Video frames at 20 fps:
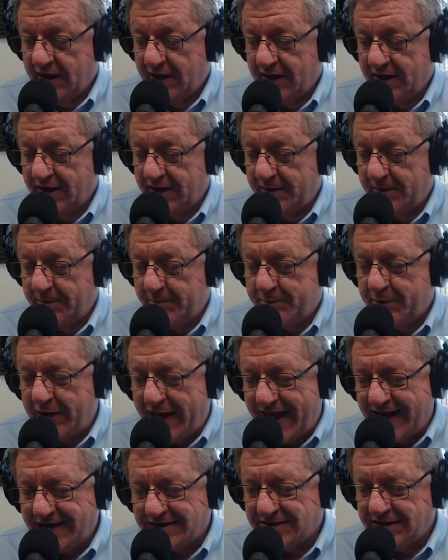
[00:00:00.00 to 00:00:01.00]

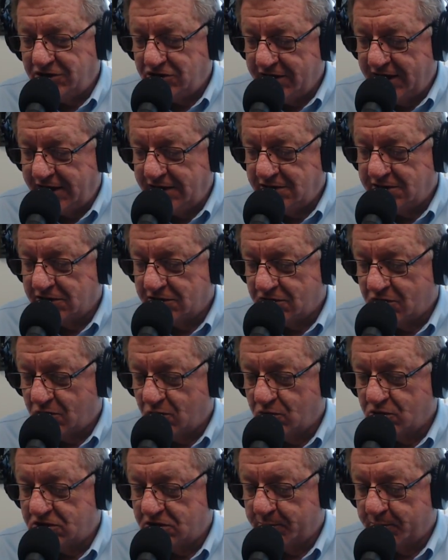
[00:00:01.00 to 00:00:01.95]
but actually changed his course